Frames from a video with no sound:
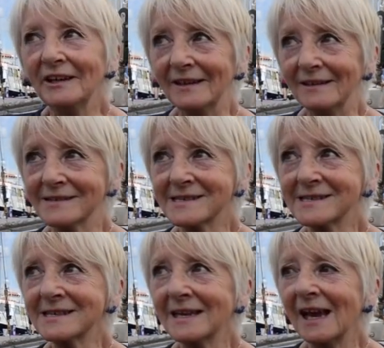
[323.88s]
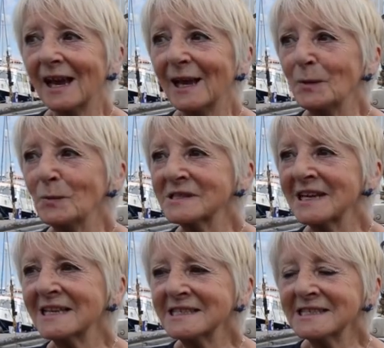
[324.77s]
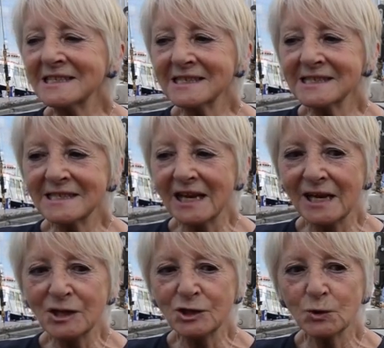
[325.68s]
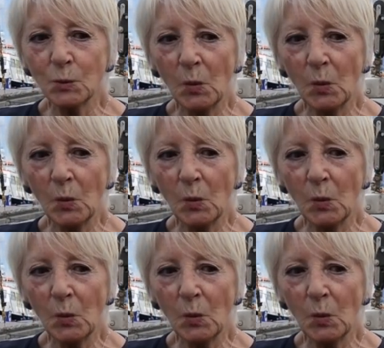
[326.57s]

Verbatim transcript: years, it was getting to the stage